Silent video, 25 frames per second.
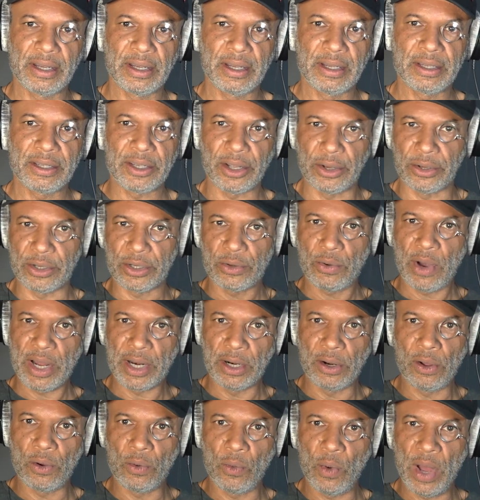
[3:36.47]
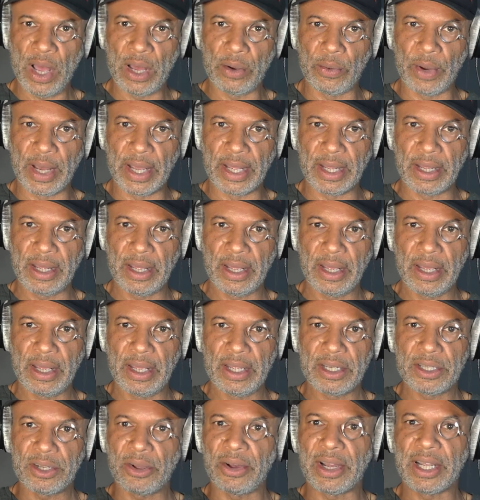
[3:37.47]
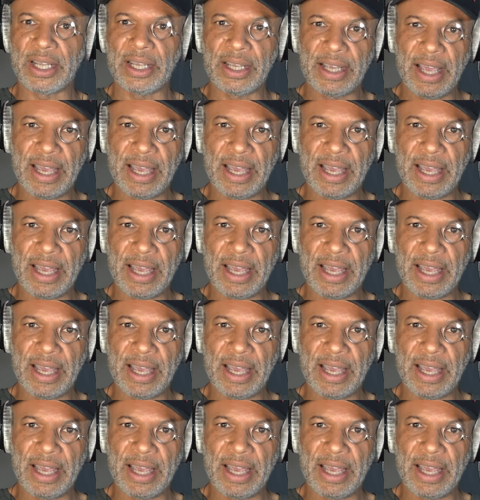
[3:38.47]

So it's quite a long way away. So I can